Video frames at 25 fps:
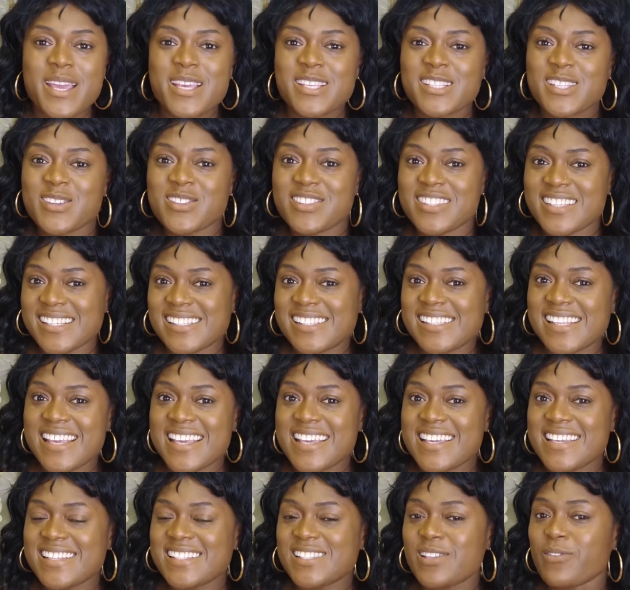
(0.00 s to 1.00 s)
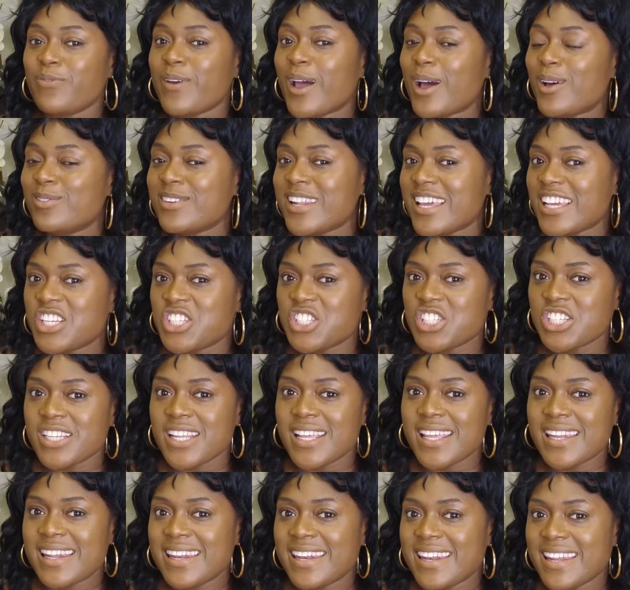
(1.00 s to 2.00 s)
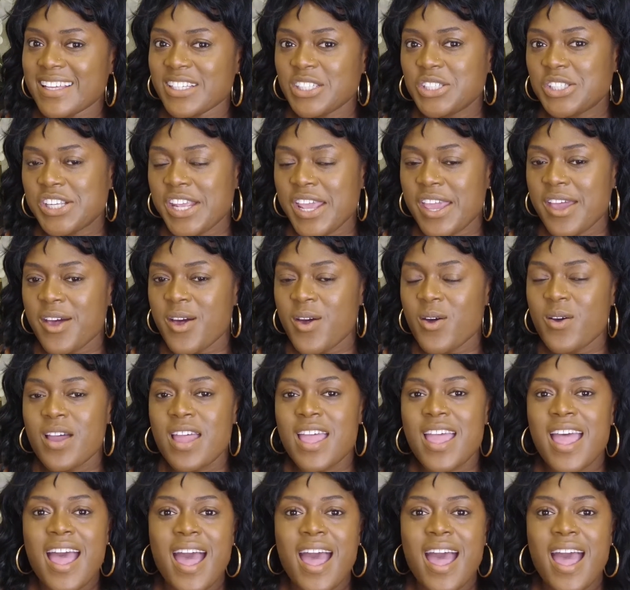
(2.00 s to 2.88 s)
So this is foundation in a nutshell.